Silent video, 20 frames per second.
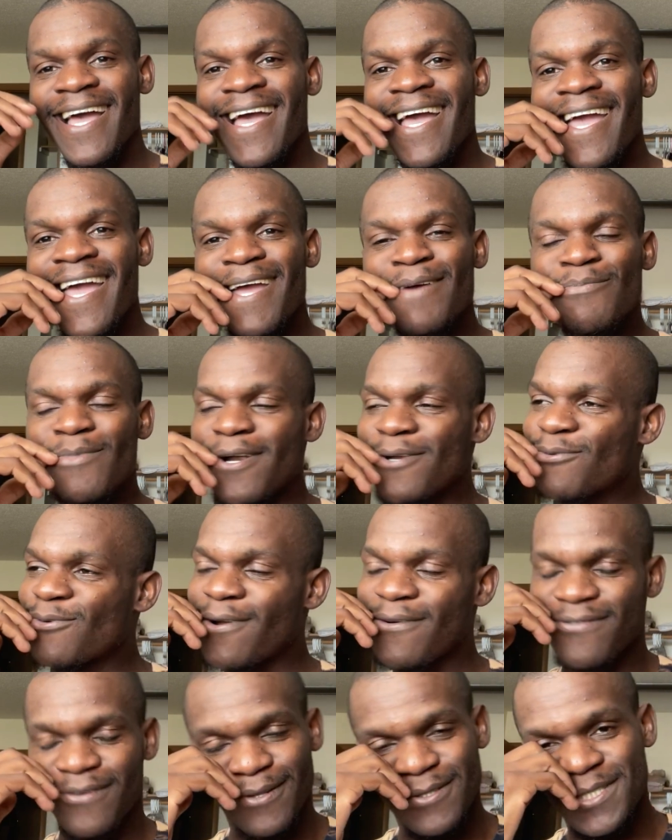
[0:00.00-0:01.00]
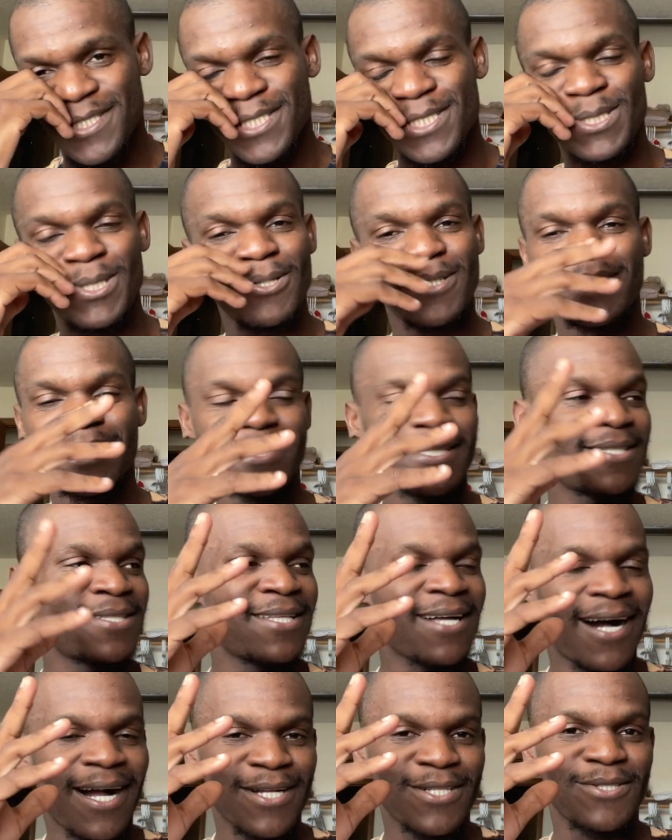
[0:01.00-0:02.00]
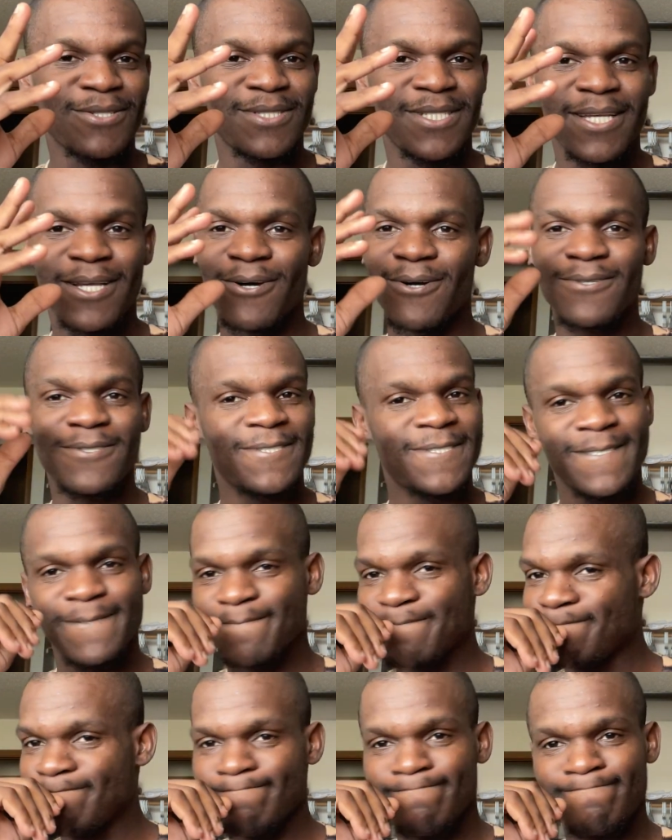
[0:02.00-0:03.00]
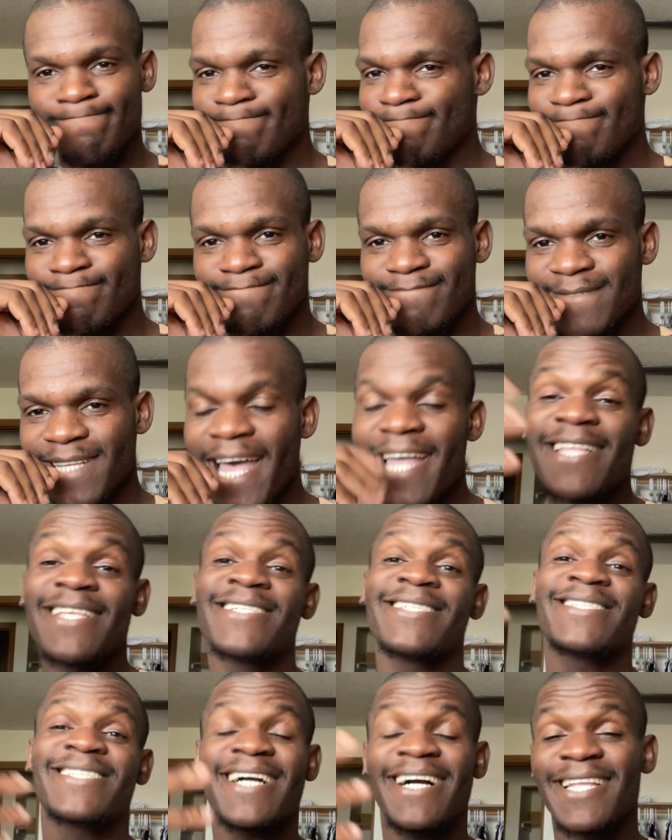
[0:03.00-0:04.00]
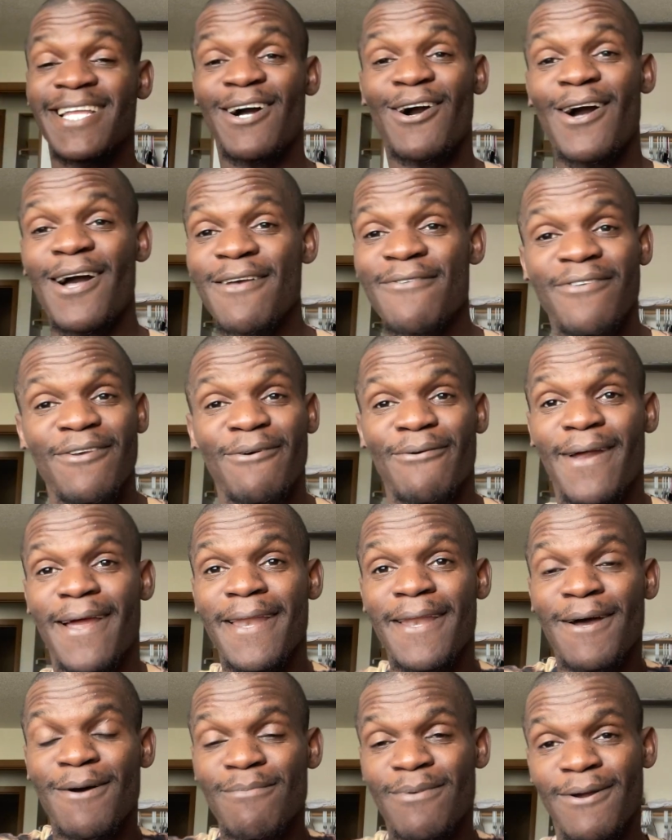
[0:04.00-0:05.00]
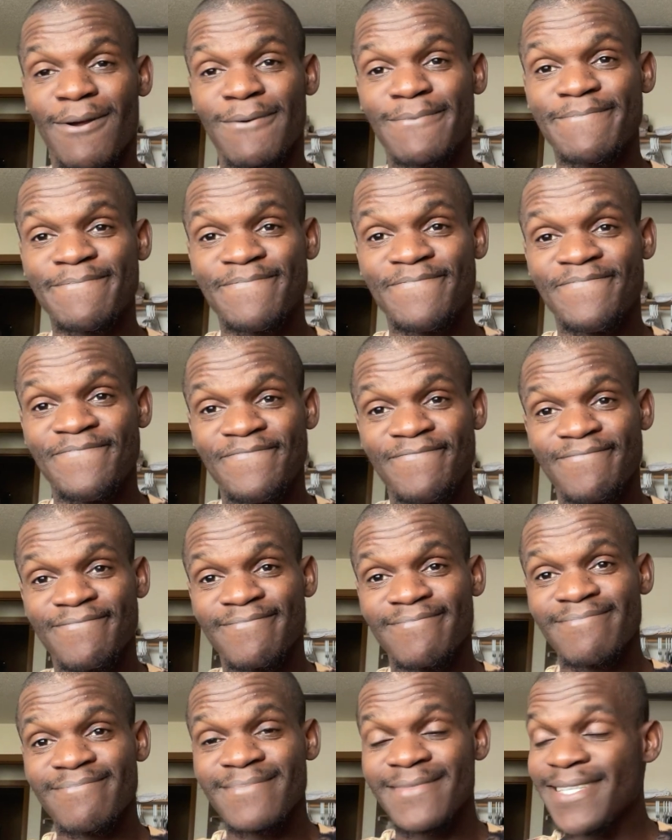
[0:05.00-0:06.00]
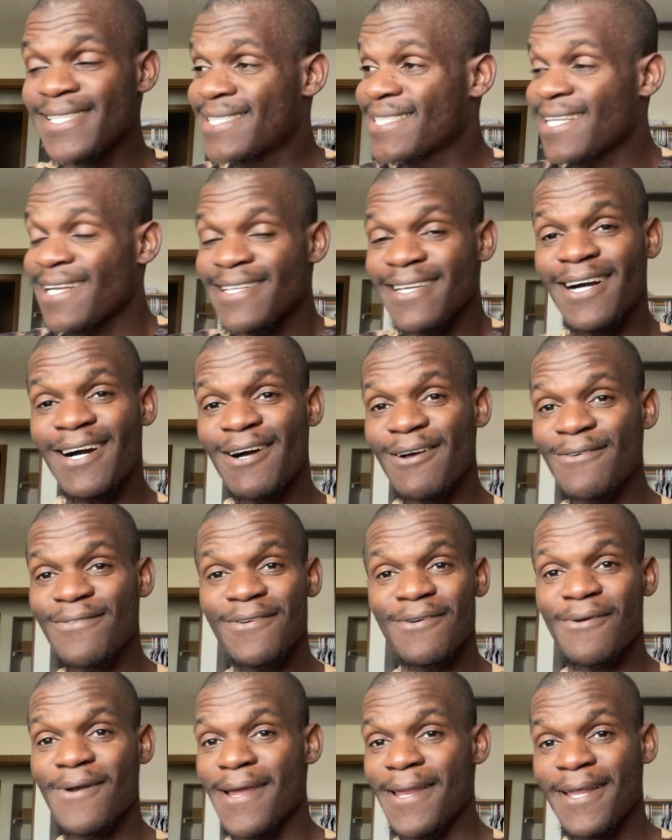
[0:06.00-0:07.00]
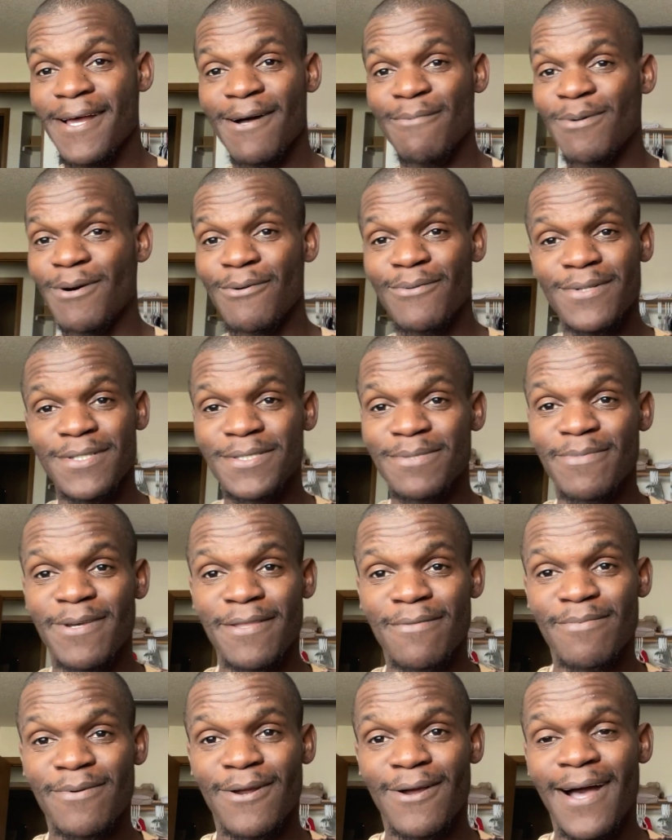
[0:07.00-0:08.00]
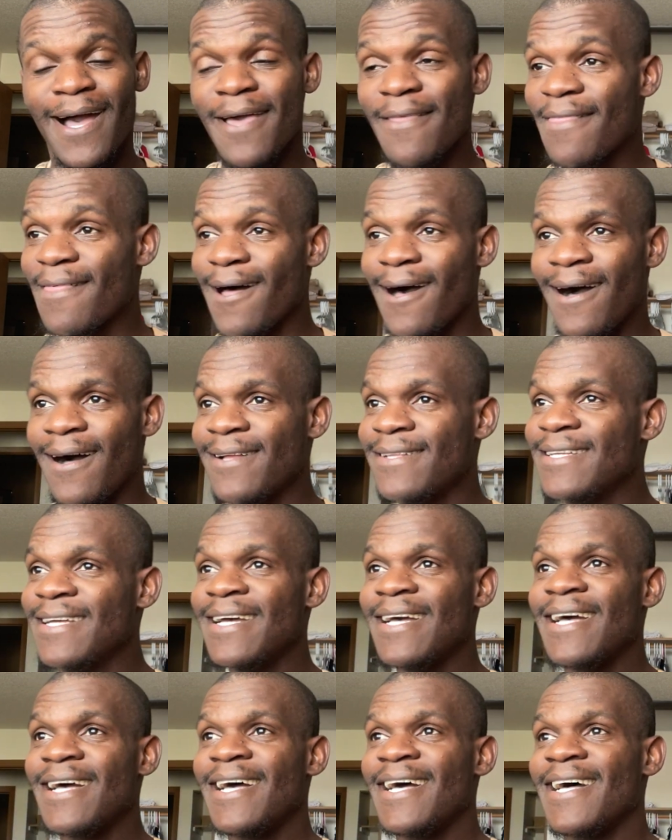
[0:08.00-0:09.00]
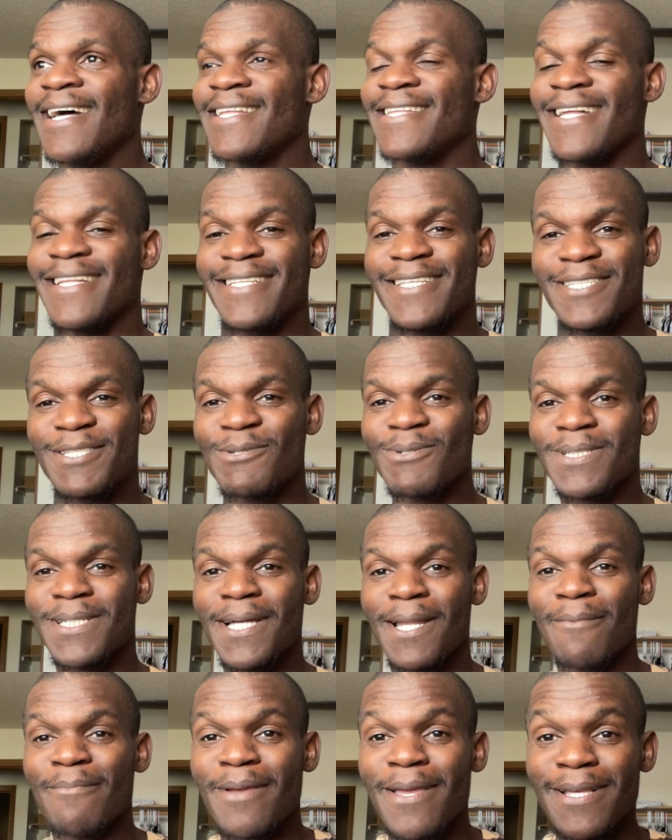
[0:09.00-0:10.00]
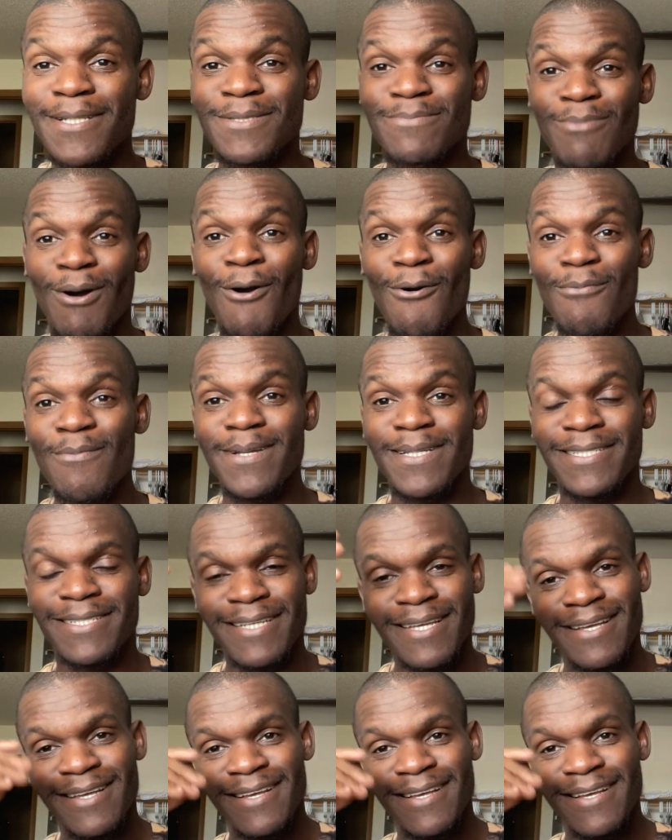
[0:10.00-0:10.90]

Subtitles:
And Mark Ruffalo just looks at the doctors and goes, and this is kind of how I feel right now, bro. This is kind of how I feel right now about Will Smith, bro. I thought that this was going to be his moment.